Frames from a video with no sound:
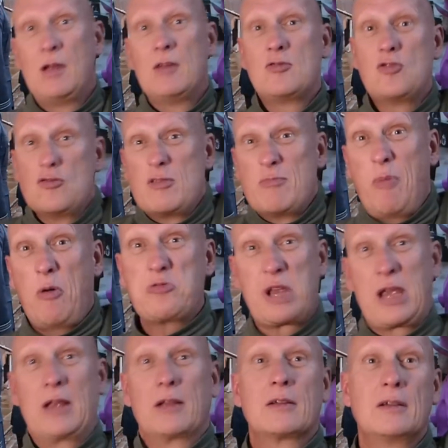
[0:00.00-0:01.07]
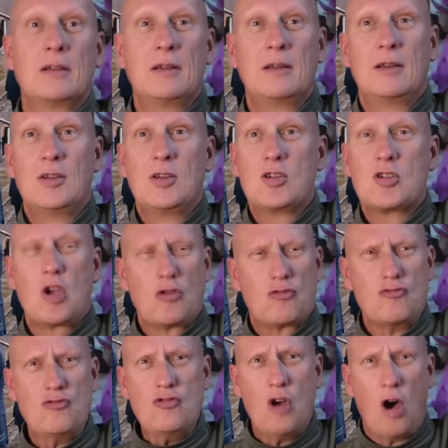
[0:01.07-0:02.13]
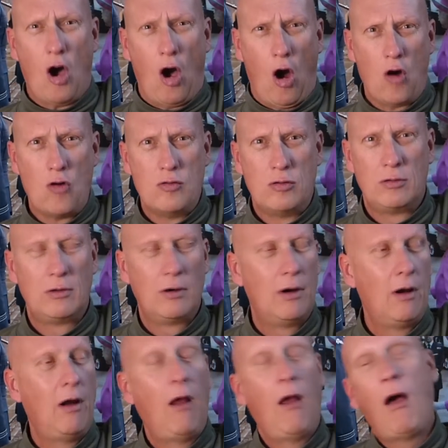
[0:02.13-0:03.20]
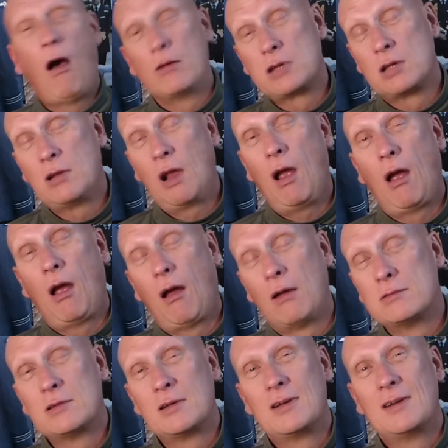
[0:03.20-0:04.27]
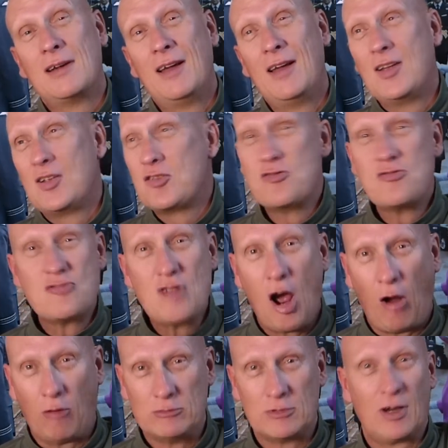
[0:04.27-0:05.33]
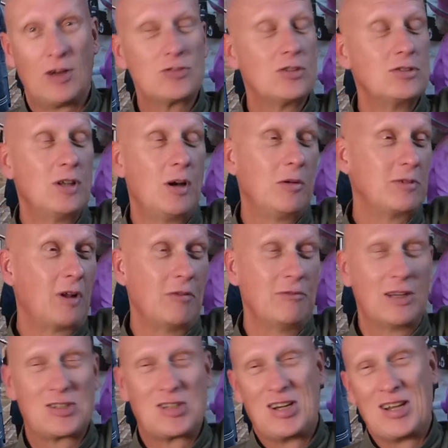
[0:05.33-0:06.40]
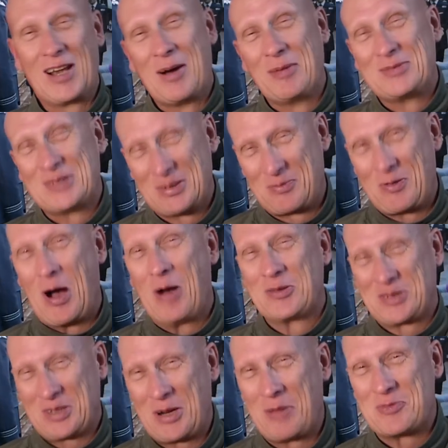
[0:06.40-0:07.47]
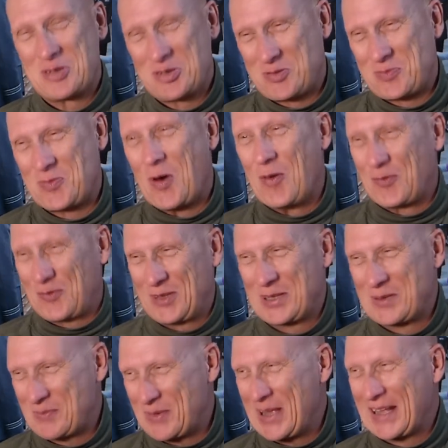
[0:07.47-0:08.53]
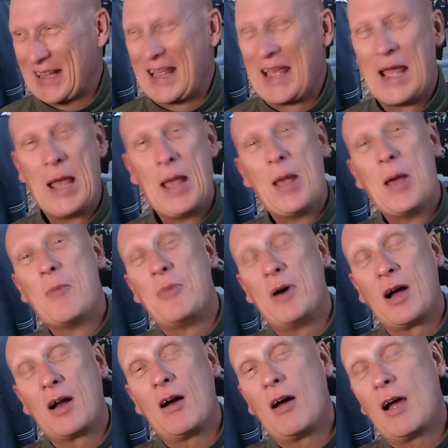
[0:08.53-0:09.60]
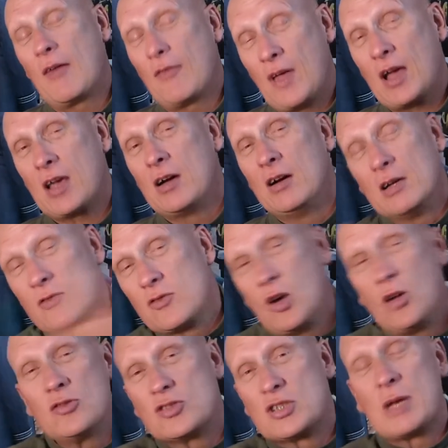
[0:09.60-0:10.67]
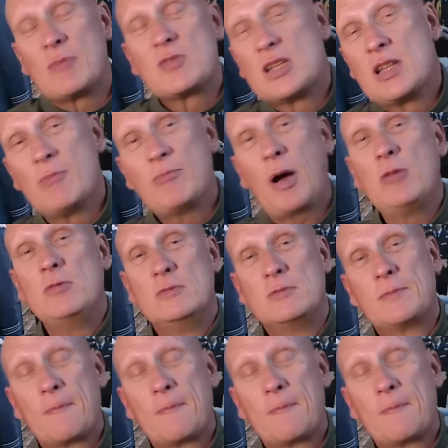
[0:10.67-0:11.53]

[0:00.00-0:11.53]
do a deposit." He goes, "No." I said, "Yeah." "You don't?" I said, "No, I don't actually. I'm just waffling a bit. But I have that kind of concept in the boat."